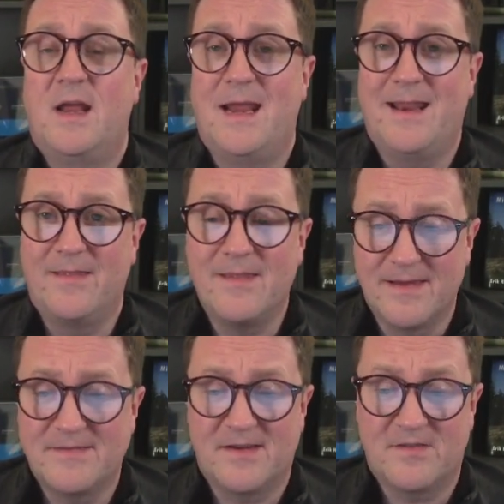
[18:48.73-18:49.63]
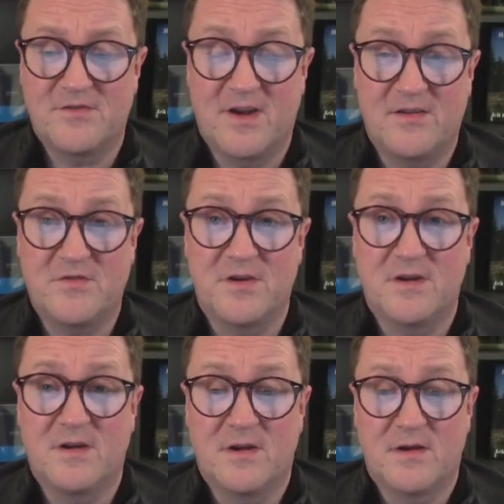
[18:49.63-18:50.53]
in this
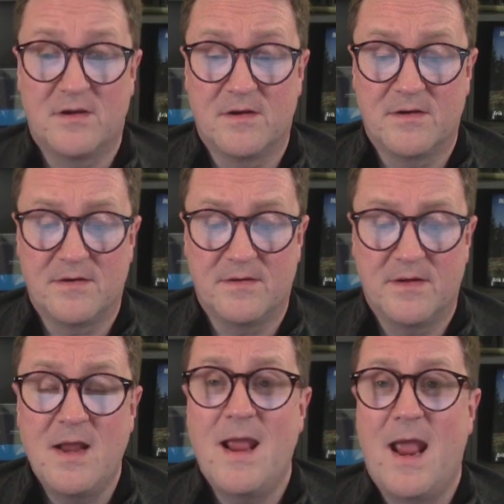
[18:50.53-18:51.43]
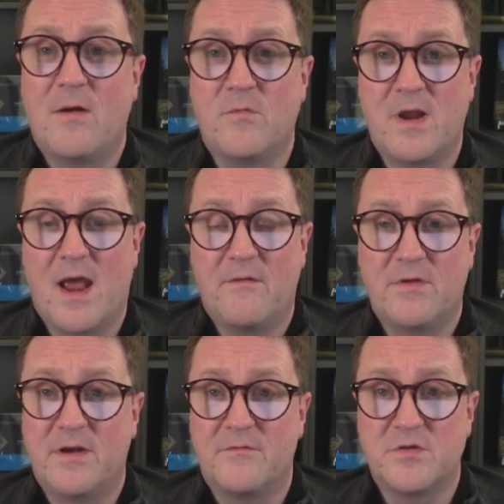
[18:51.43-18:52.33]
extension, and we have
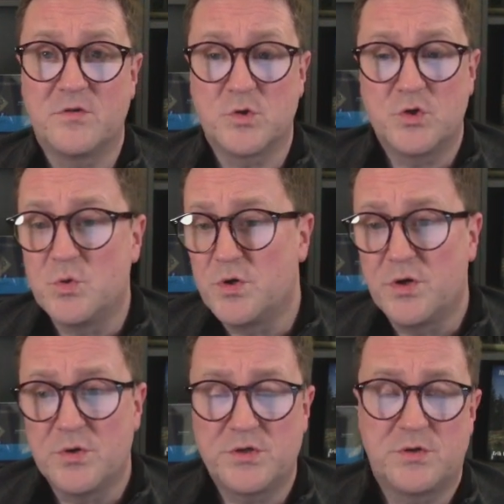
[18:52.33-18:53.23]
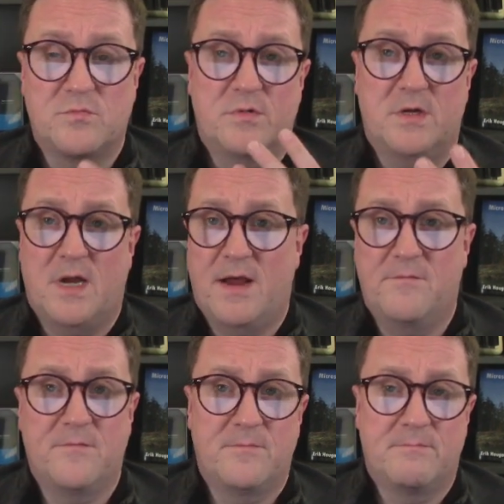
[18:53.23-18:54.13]
it in Visual Studio, so we
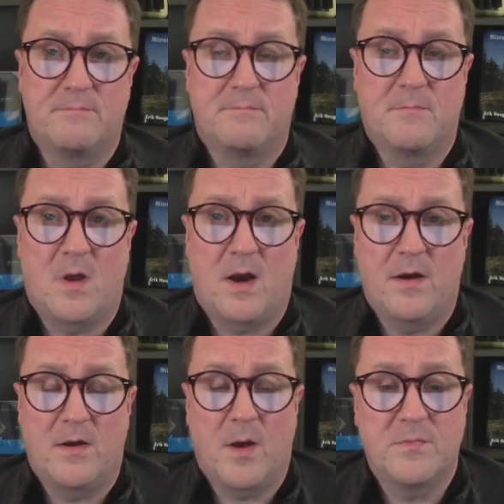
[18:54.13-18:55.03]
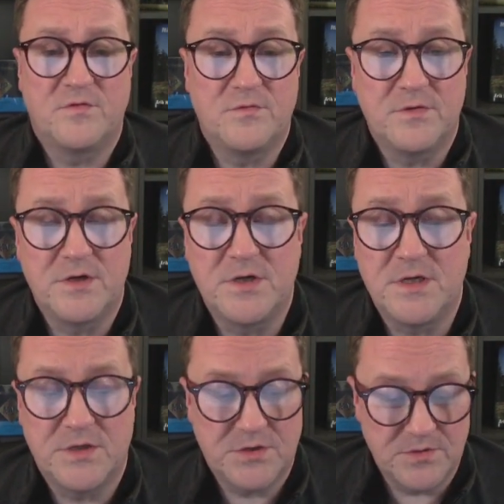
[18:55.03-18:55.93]
have opportunity
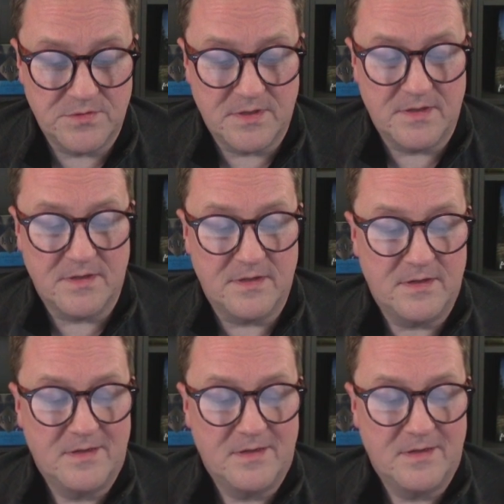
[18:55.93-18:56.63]
to